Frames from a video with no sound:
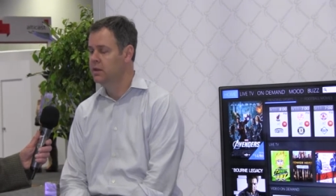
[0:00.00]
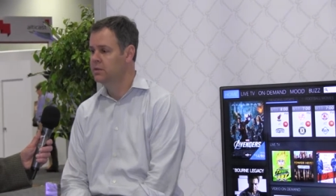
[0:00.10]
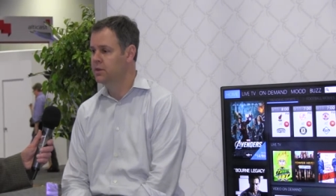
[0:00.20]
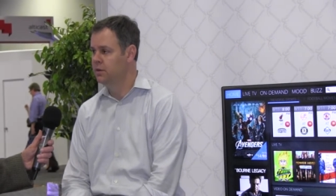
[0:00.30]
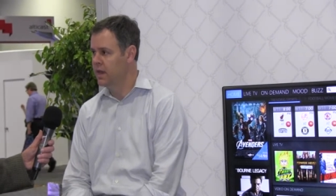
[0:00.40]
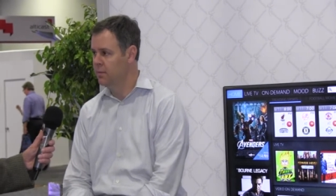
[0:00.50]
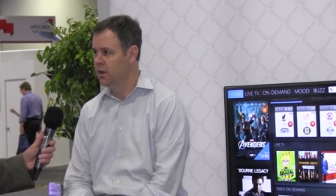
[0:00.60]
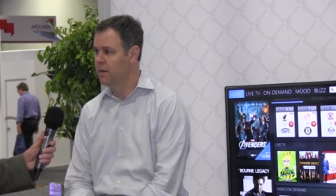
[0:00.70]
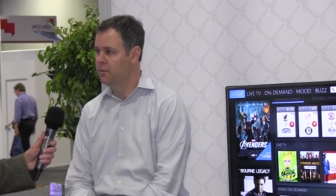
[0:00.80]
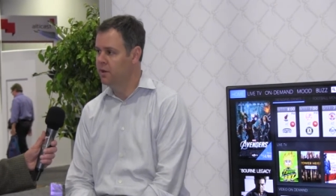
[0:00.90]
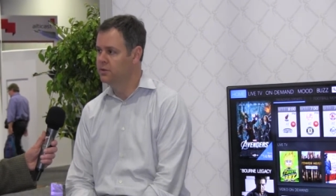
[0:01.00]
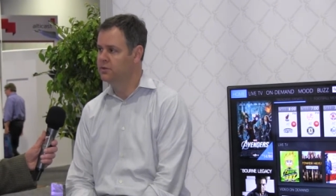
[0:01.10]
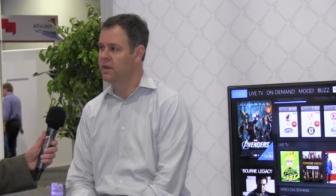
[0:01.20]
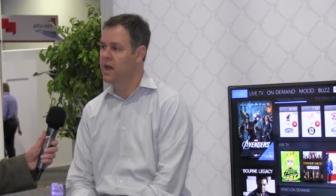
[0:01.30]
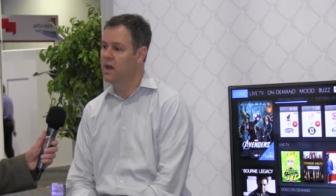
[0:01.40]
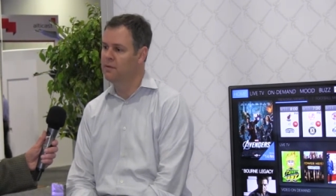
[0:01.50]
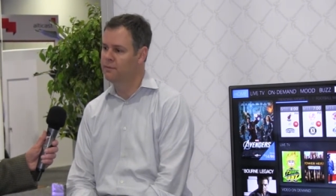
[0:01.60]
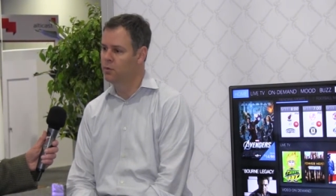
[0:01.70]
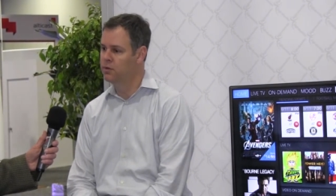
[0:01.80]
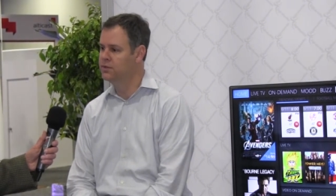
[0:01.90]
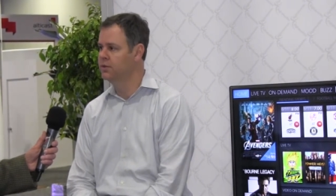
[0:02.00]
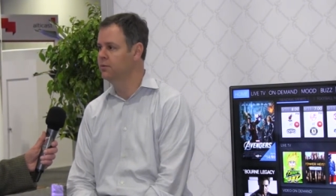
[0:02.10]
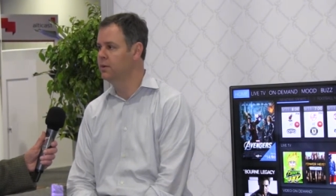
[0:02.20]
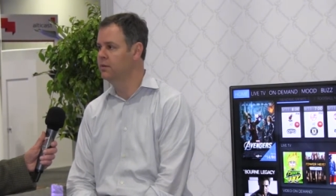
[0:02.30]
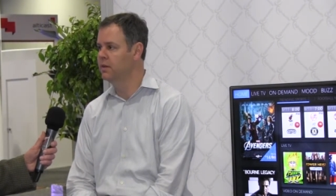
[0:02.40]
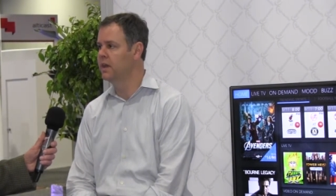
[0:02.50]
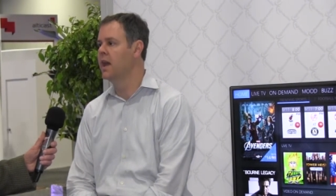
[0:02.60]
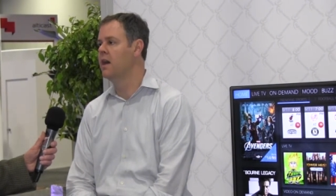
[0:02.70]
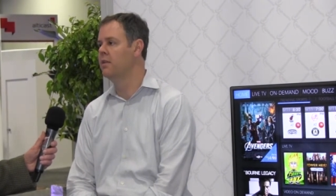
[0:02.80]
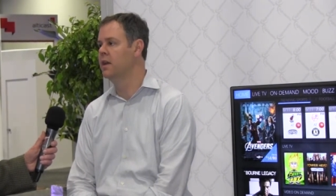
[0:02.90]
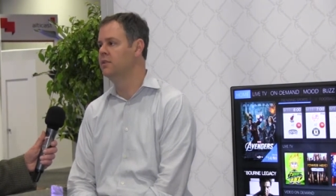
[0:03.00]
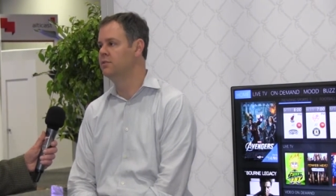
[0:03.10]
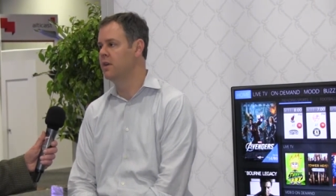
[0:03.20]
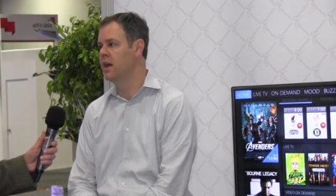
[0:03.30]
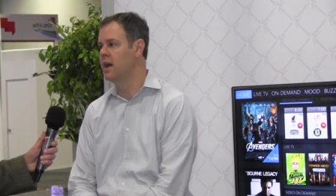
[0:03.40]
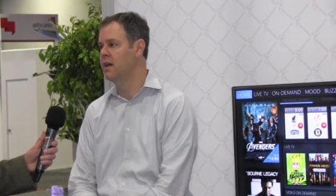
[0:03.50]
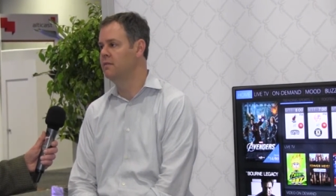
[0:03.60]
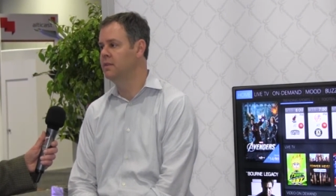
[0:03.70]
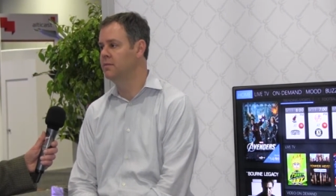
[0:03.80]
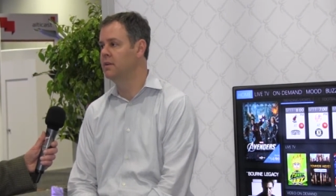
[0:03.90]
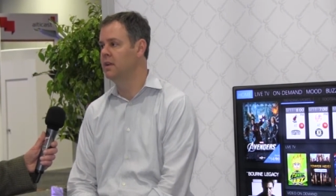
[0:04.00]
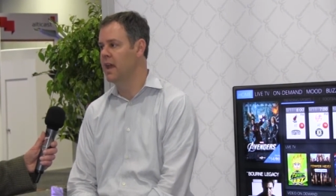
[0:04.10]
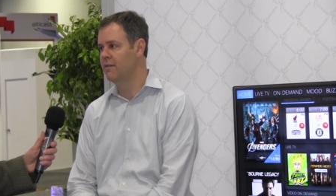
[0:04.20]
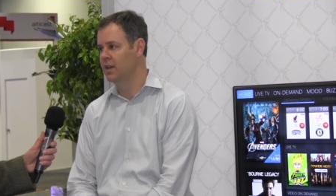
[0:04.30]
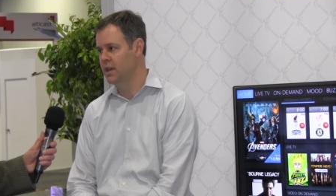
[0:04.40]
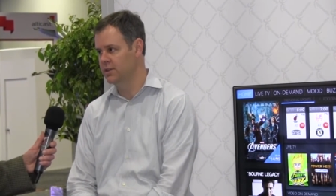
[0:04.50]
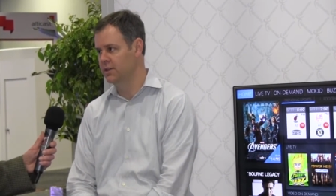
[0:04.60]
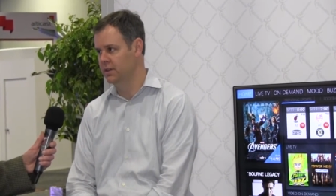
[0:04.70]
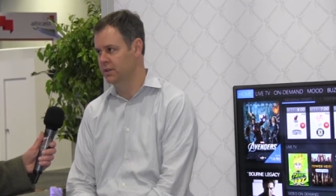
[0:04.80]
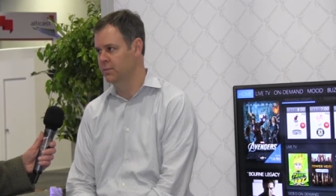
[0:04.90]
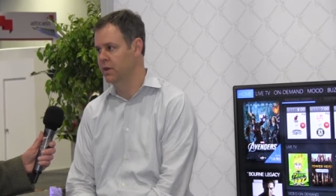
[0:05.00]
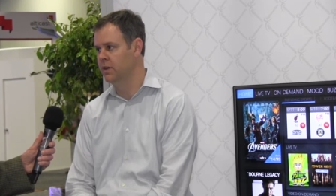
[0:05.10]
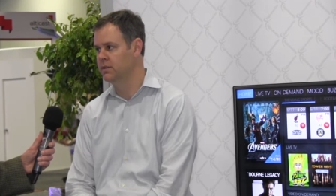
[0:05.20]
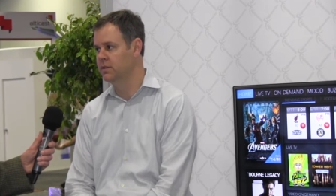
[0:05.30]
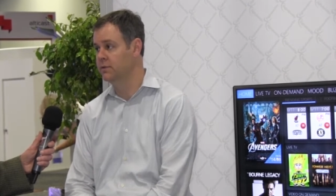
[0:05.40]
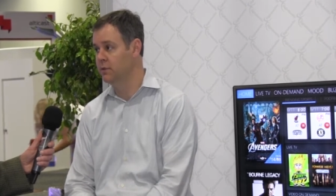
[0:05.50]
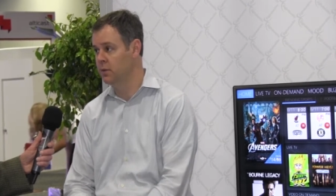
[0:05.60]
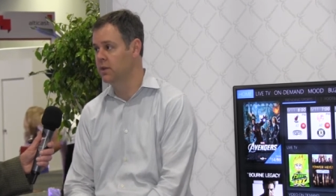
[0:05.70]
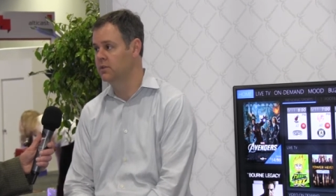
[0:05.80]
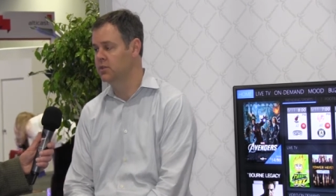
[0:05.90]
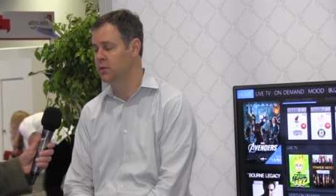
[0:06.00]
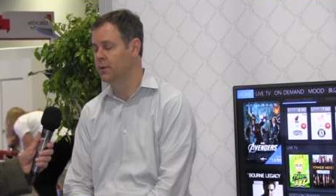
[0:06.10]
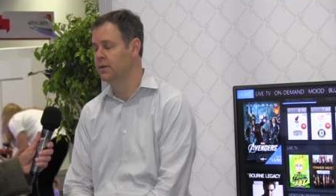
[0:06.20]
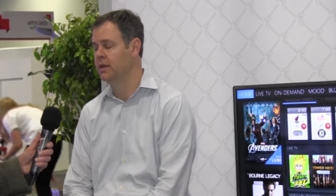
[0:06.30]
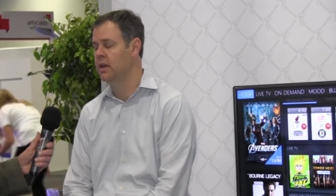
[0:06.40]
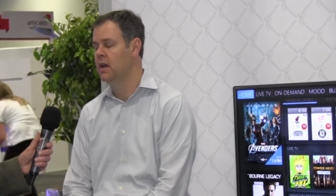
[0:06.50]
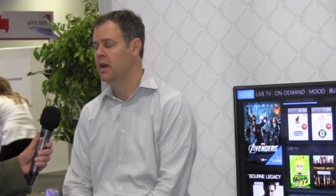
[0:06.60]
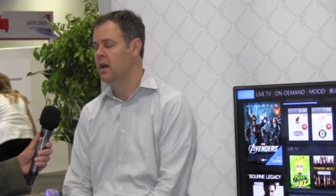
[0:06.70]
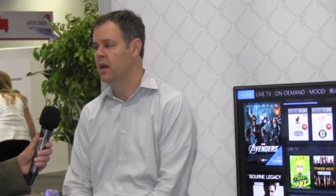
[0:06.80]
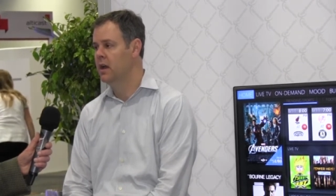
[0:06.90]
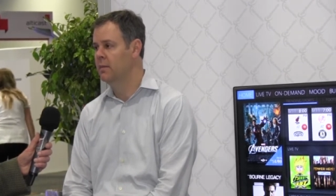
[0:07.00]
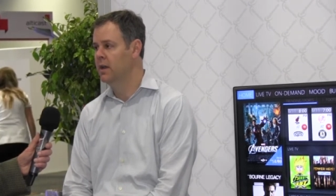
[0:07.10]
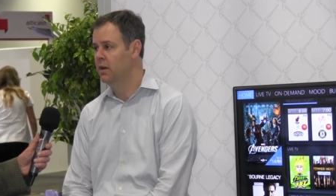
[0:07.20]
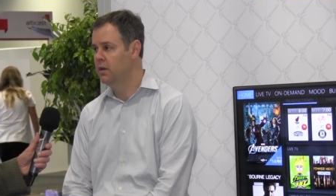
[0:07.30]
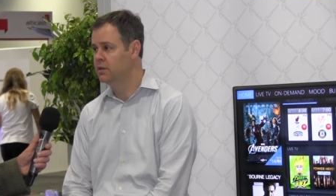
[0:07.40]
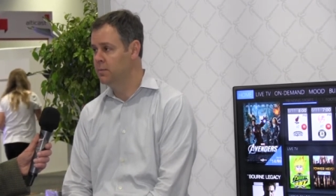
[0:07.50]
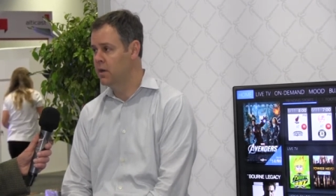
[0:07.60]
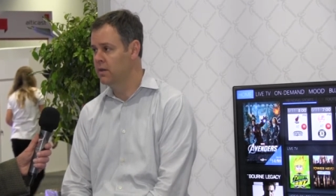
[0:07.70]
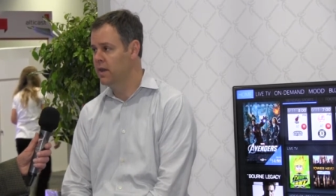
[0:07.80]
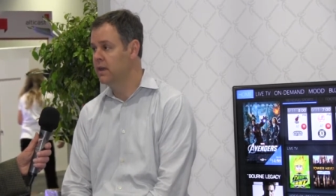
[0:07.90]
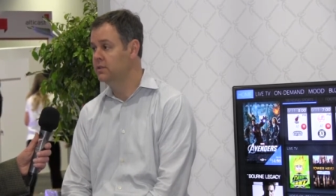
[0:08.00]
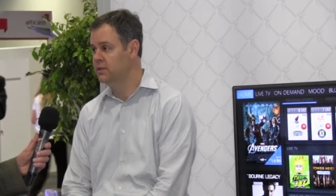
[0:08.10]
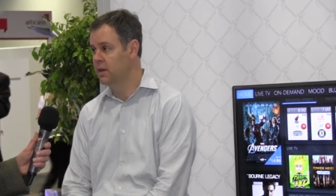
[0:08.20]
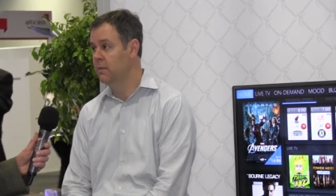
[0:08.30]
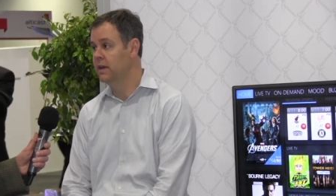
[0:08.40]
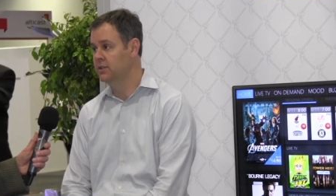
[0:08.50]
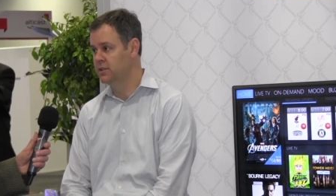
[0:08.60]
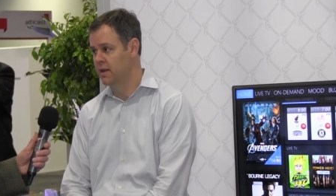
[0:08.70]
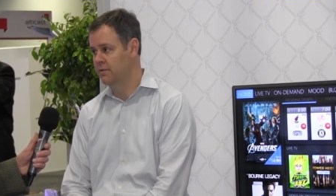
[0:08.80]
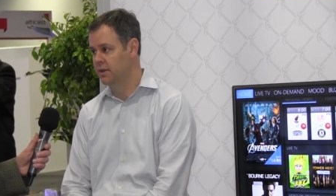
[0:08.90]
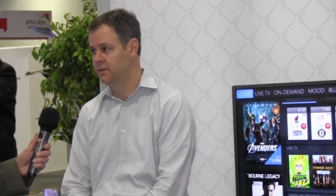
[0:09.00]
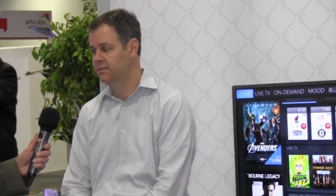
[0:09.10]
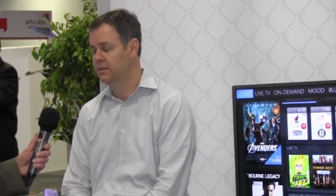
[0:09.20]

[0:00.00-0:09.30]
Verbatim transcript: So cable operators are now forced to rethink how they drive different navigational experiences for the consumer, um, and a large part of that is done by discovery.